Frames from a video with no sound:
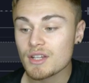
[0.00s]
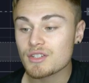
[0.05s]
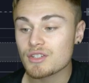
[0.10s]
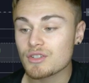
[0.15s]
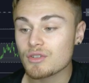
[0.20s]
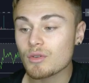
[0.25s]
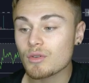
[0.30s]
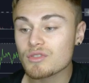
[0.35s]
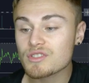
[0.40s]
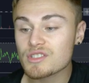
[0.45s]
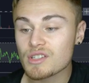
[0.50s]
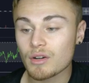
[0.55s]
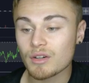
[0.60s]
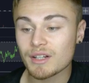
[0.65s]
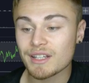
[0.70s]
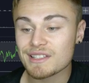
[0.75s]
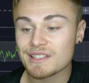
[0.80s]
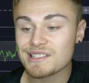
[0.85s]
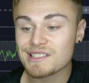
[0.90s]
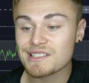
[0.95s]
to use
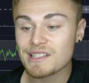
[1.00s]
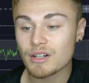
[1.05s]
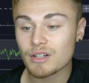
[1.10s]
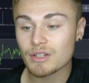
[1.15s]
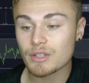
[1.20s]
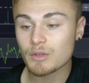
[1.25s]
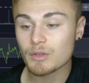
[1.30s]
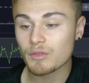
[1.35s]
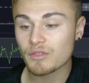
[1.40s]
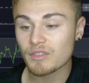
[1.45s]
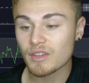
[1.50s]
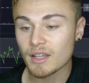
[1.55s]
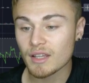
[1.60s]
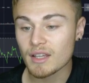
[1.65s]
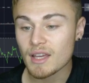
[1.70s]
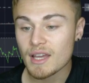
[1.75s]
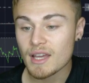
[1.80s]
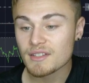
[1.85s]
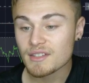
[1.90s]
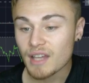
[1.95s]
or consider using,
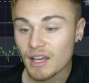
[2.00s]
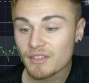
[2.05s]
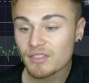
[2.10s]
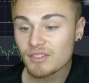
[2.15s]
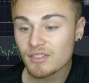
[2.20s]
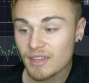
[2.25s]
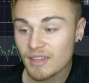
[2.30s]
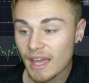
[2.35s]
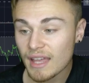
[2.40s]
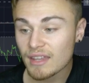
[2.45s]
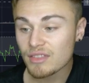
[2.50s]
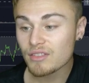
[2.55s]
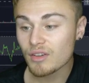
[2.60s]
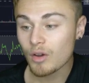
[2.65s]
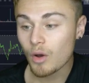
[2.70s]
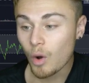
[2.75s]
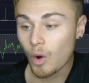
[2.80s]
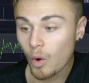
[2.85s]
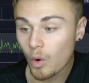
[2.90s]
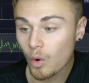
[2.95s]
does tend
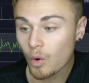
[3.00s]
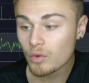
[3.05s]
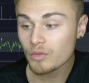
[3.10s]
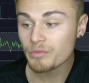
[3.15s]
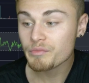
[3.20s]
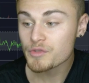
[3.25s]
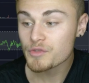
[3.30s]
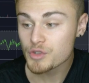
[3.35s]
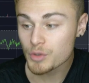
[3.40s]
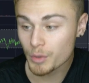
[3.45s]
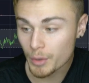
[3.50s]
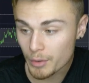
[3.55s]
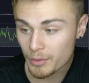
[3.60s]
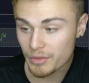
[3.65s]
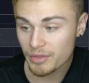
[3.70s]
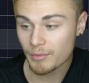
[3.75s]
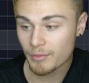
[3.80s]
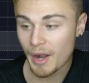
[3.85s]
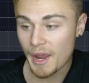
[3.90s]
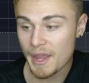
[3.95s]
to hold
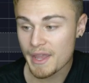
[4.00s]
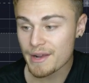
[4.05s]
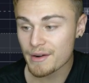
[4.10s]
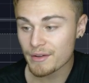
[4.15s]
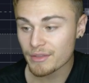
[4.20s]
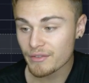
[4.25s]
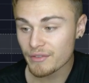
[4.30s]
truth right here.